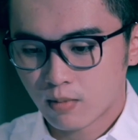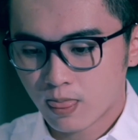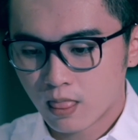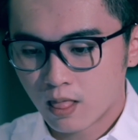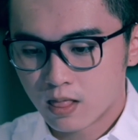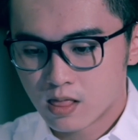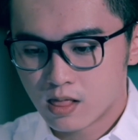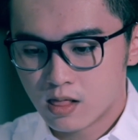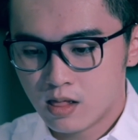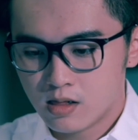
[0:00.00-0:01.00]
tired
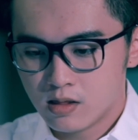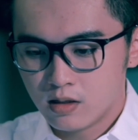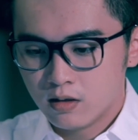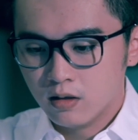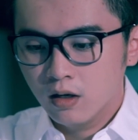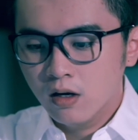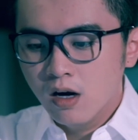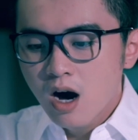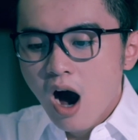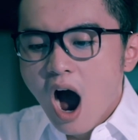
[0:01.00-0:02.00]
from the overtime,
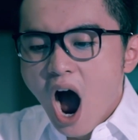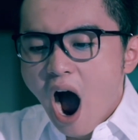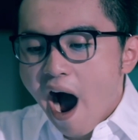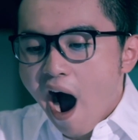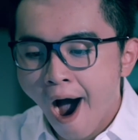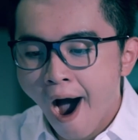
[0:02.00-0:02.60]
he yawned.